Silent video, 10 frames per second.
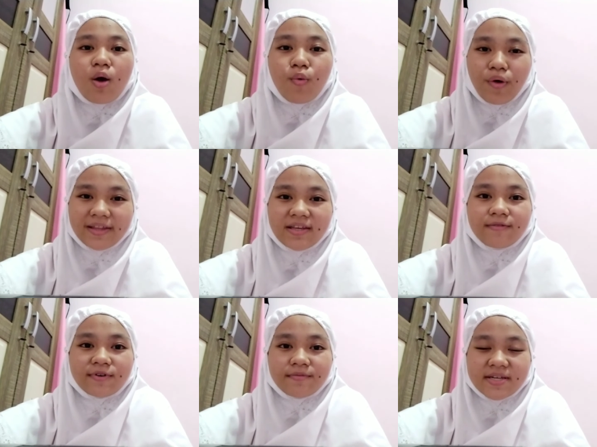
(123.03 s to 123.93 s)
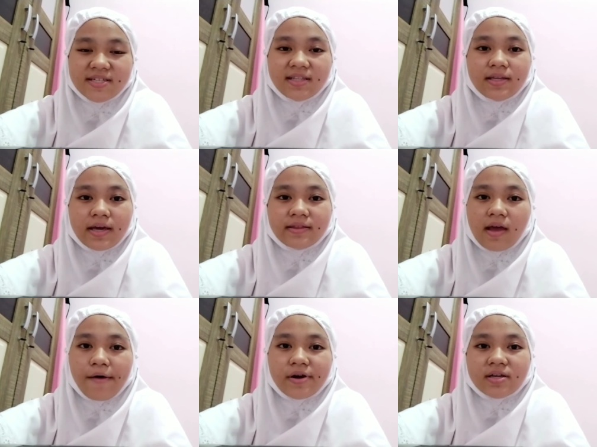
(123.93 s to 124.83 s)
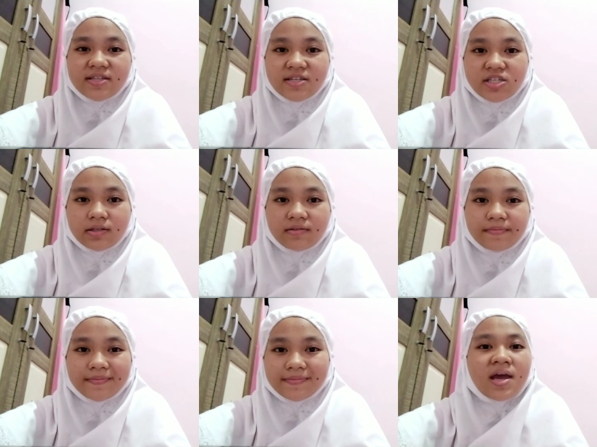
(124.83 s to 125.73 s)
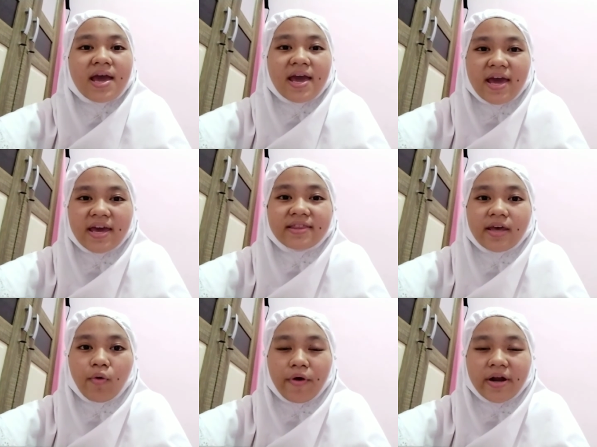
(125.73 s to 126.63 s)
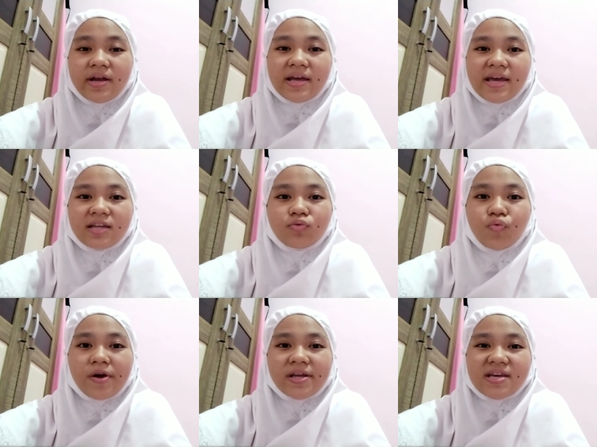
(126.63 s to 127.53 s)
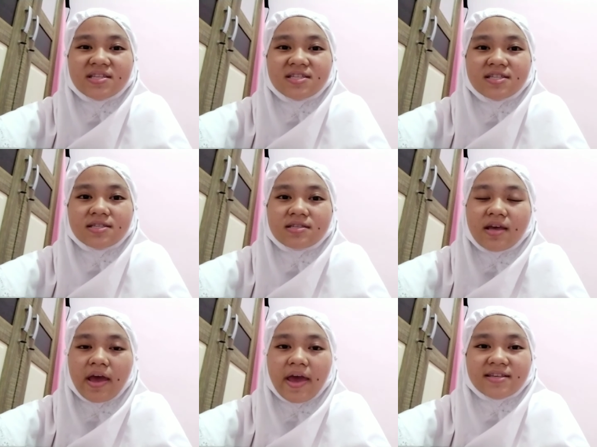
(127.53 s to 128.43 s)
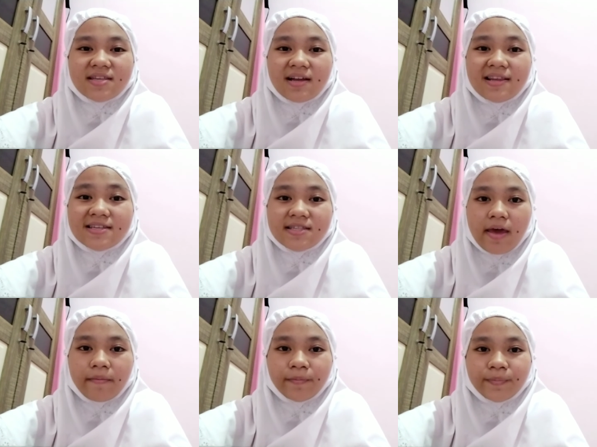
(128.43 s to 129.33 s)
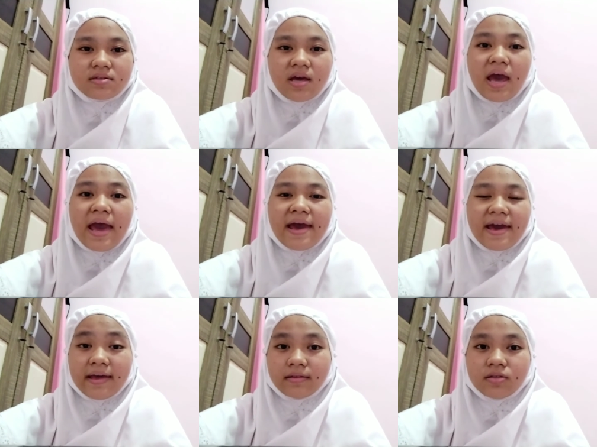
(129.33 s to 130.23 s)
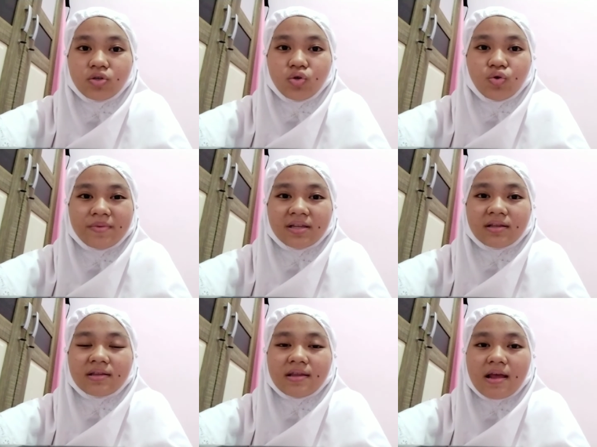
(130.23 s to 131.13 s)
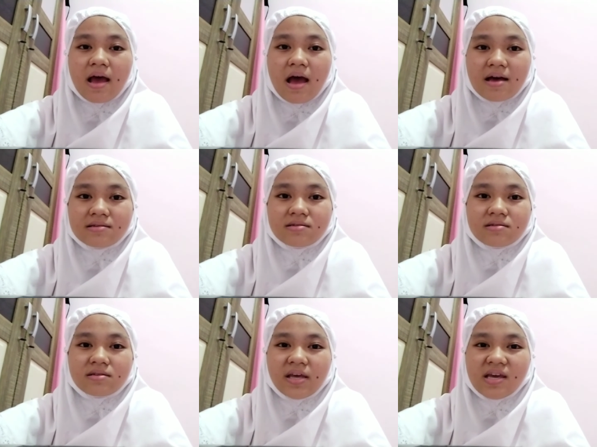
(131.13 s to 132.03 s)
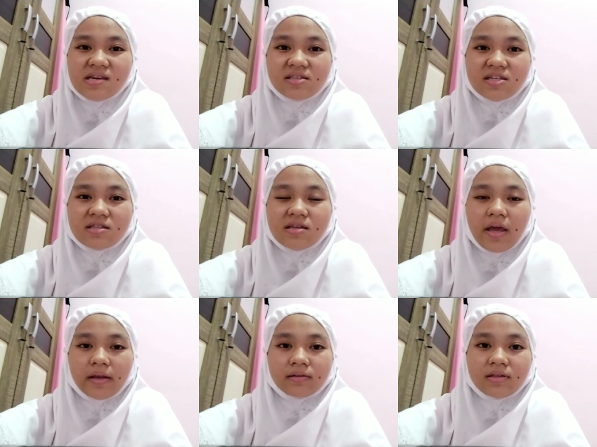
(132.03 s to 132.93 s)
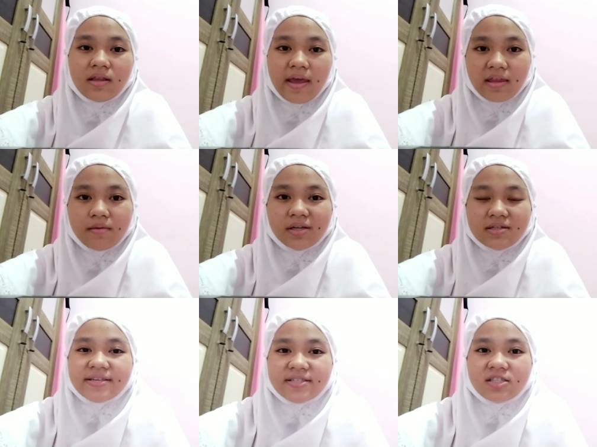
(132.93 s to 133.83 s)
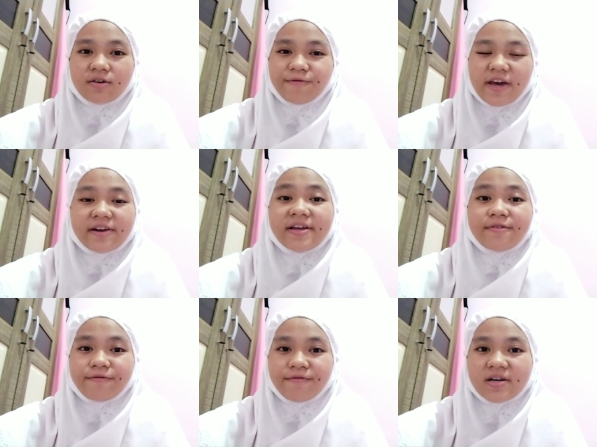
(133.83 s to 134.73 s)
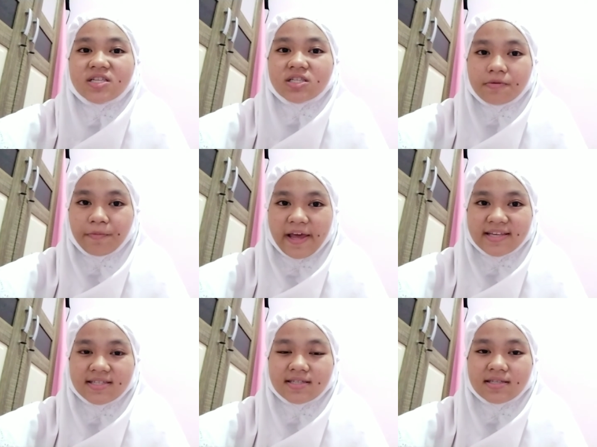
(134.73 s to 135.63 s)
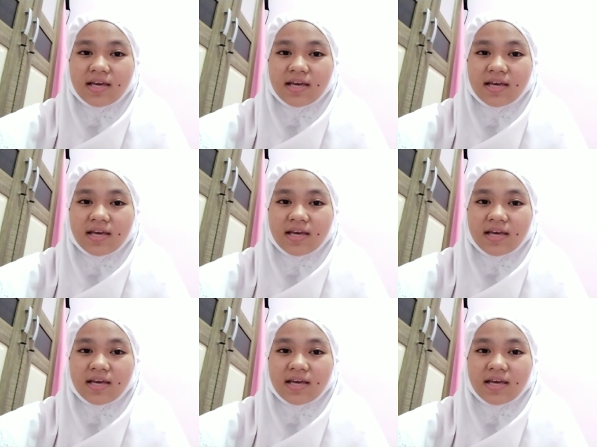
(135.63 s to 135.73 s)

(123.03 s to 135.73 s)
what information get our attention. And the way it works, it's exactly same. And human as is it in animal. It's the very first place